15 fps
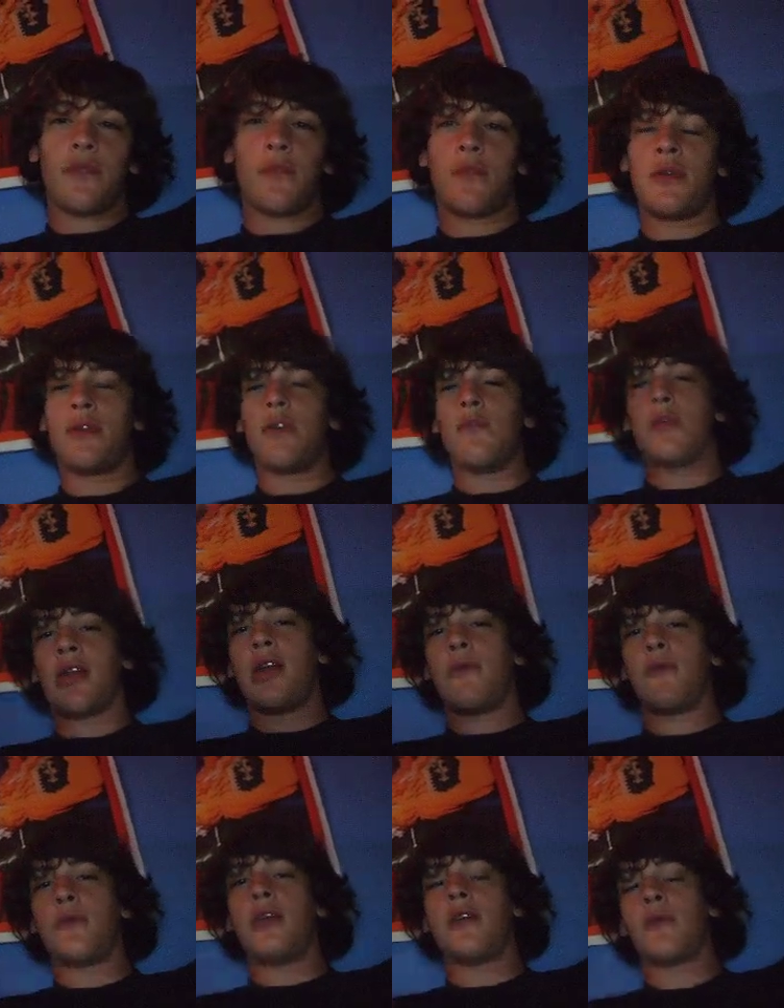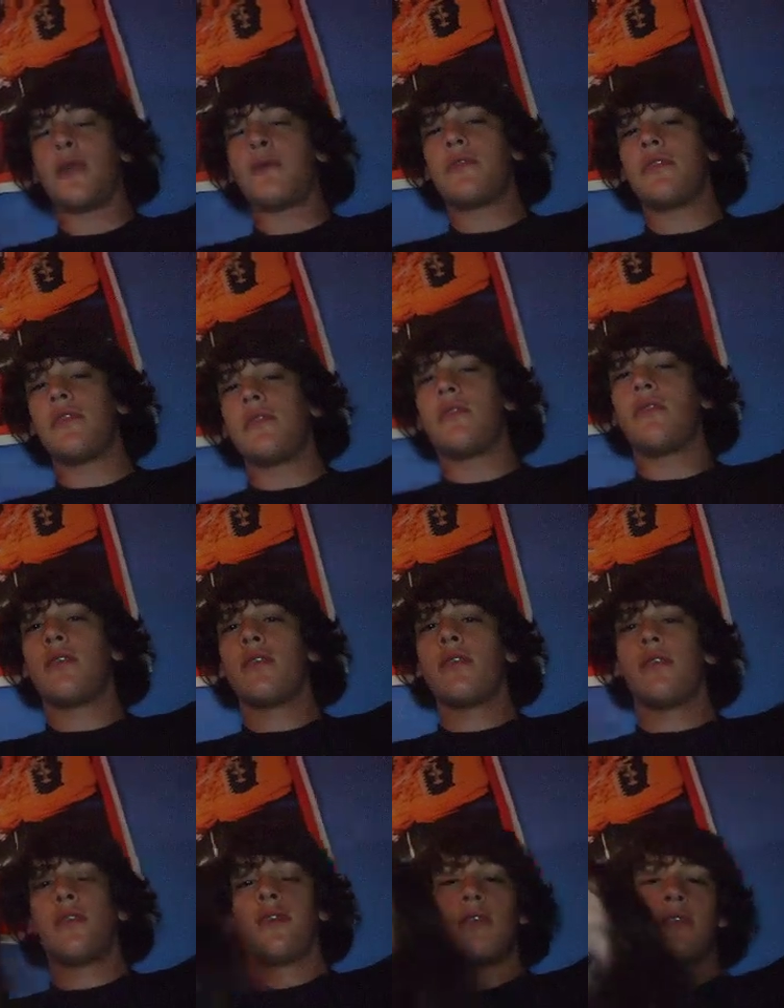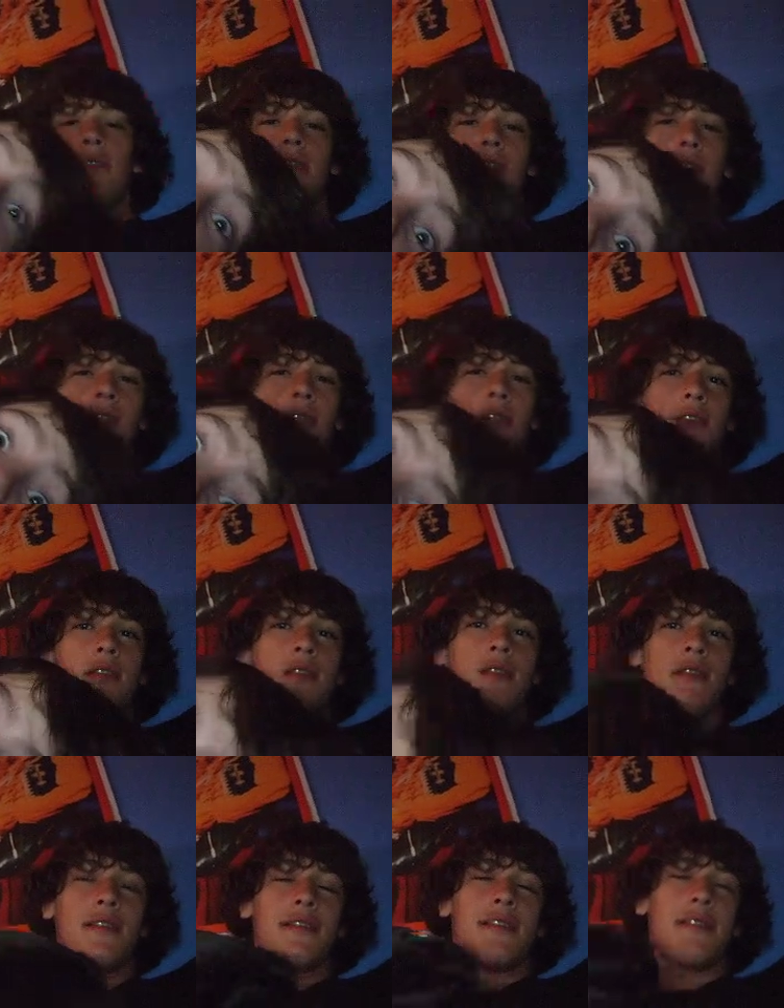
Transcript: We we get we agree with you. We had to redo this.